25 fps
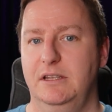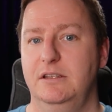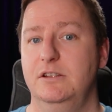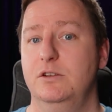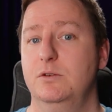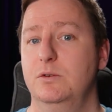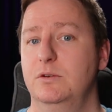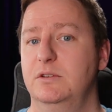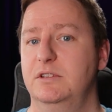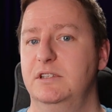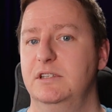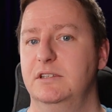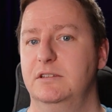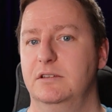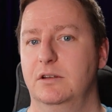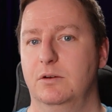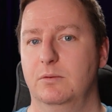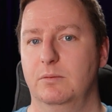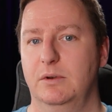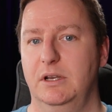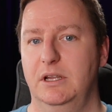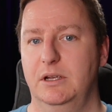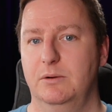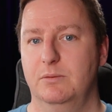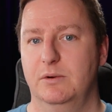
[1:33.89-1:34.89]
use this
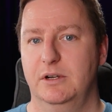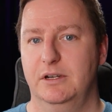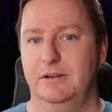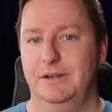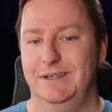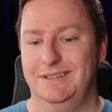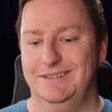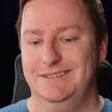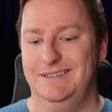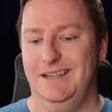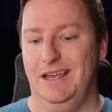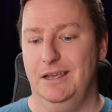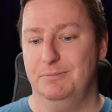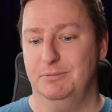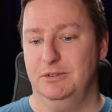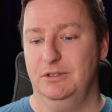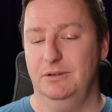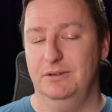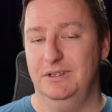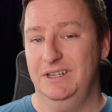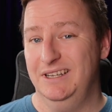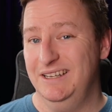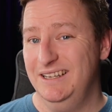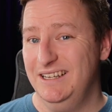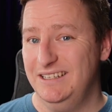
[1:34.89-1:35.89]
only where it's
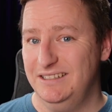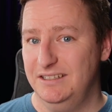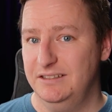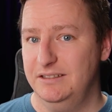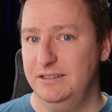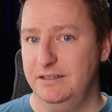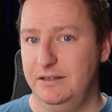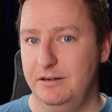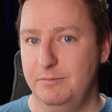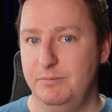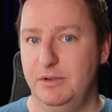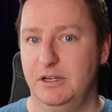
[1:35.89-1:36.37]
absolutely necessary,